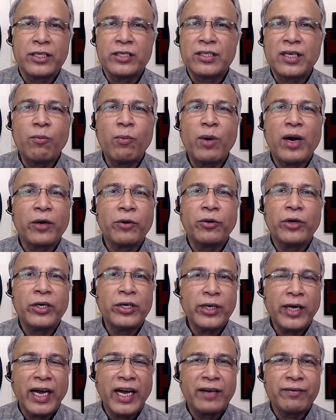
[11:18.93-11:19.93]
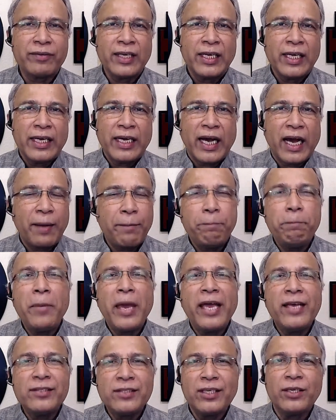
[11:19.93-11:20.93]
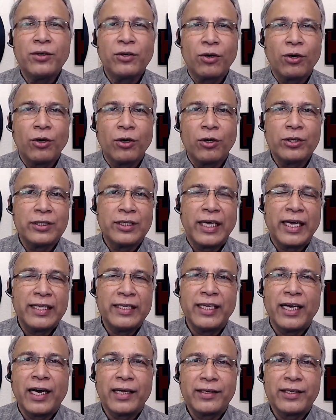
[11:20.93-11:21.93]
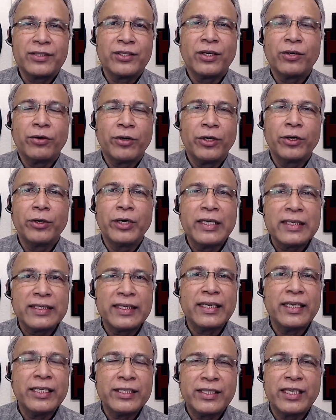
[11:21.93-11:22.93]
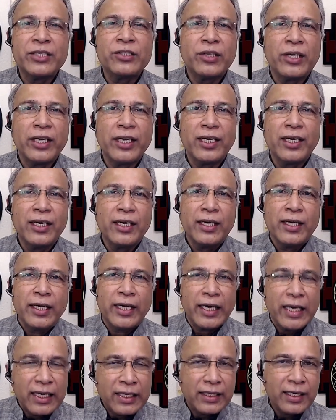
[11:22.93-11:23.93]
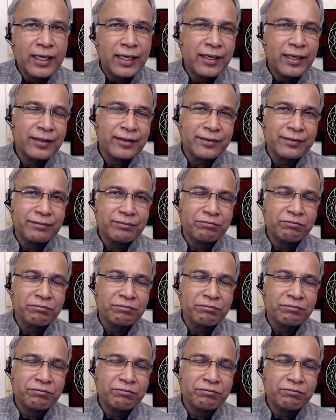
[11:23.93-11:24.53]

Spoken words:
Some are going to have amazing growth, and the others are going to essentially either